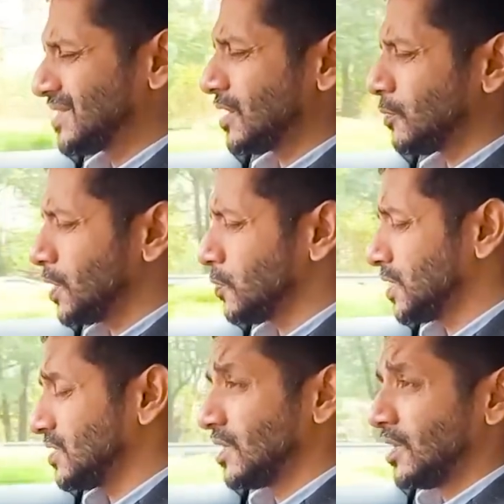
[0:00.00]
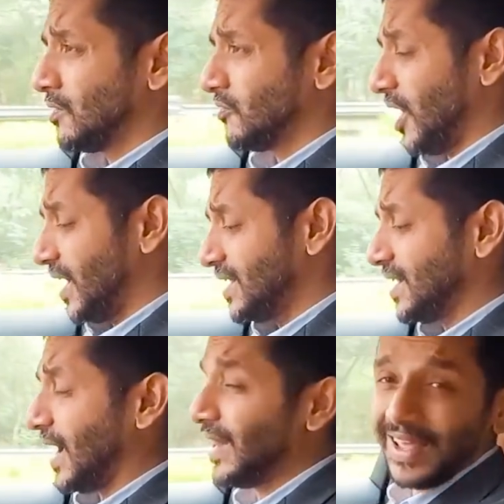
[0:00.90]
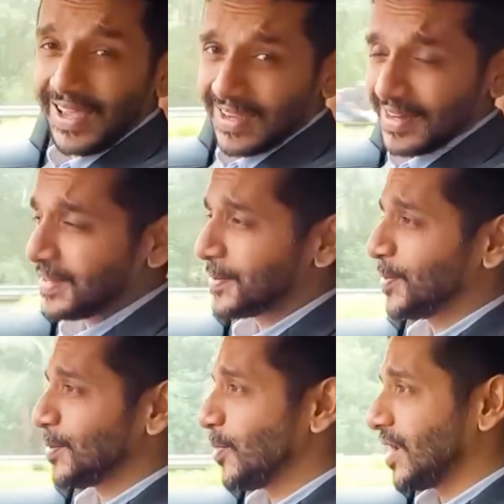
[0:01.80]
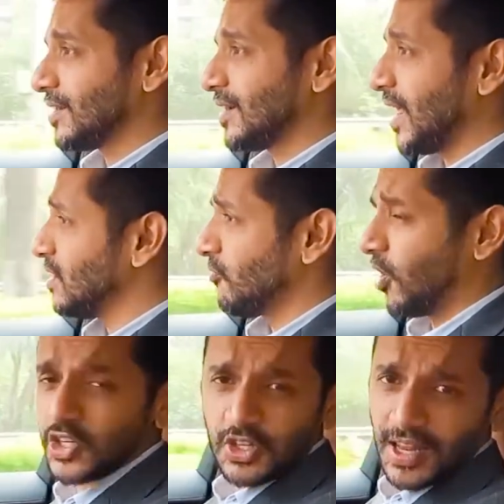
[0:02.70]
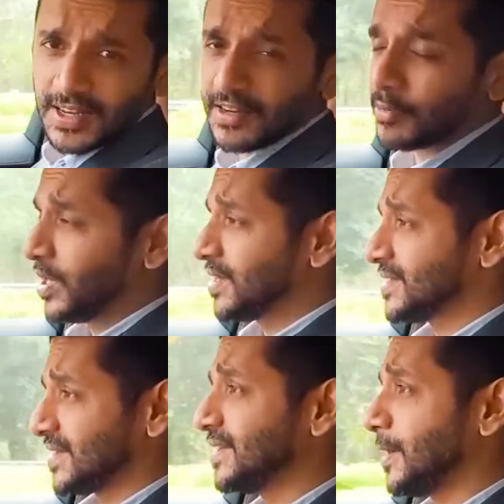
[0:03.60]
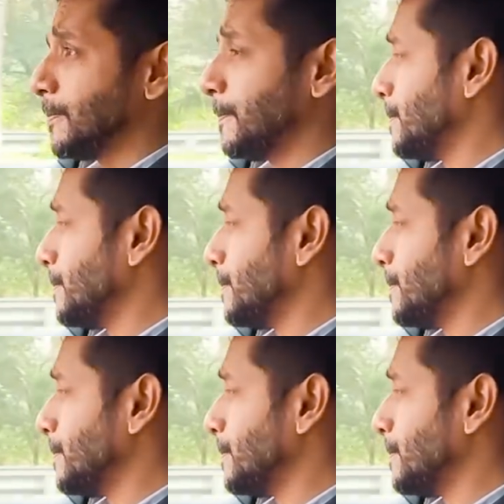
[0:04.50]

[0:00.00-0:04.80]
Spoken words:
steering wheel, which frankly I like a little bit better, and the functionality remains the same.